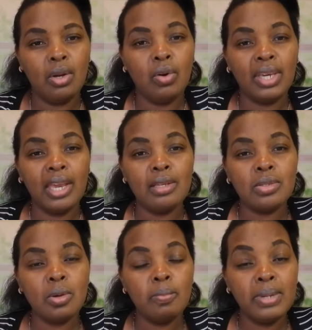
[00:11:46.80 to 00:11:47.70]
Okay,
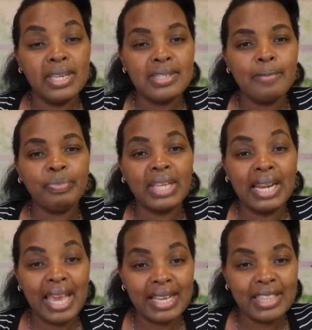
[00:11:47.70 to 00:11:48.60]
so please
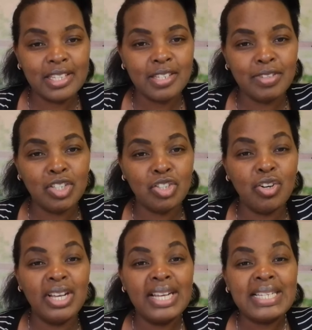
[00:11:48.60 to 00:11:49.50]
like this
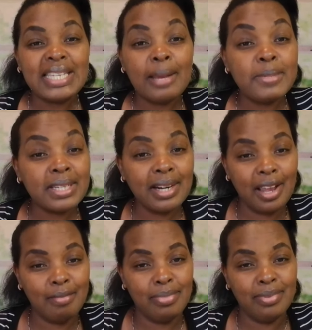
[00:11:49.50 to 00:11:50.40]
video,
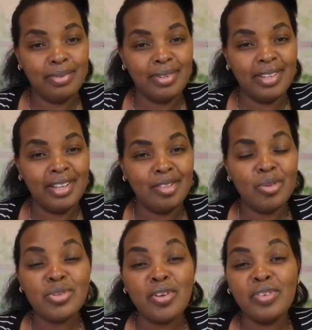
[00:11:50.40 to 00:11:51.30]
subscribe.
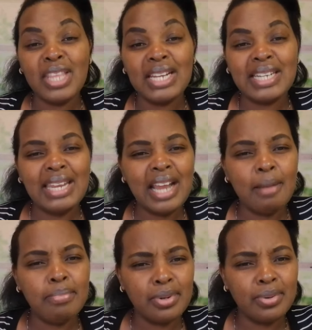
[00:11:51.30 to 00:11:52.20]
Those of you that are in
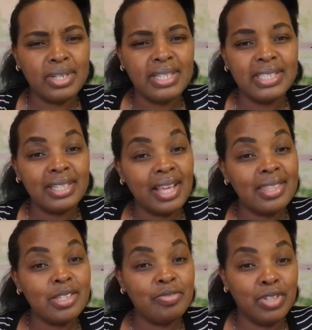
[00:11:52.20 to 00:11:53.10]
abroad, share
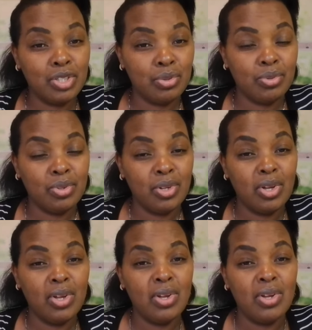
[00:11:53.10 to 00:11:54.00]
this video
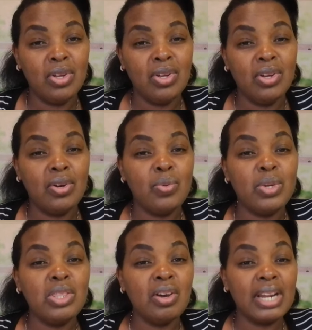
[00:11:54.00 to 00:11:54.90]

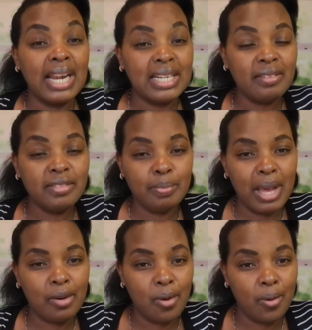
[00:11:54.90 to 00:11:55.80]
with your relatives
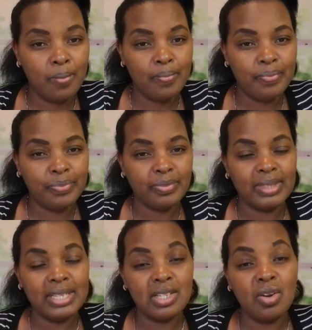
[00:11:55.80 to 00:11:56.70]
back home.
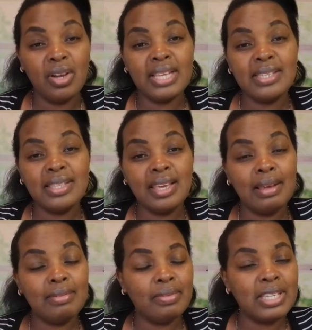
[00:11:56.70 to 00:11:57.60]
As long as
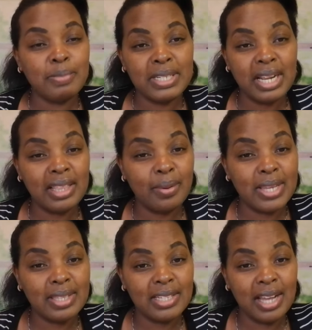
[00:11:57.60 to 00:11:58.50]
especially the
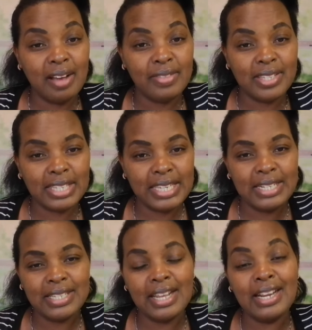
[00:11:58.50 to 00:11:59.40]
ones that have the
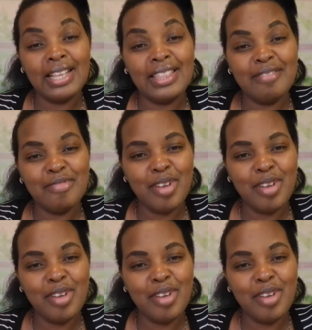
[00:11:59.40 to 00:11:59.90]
skills, and let them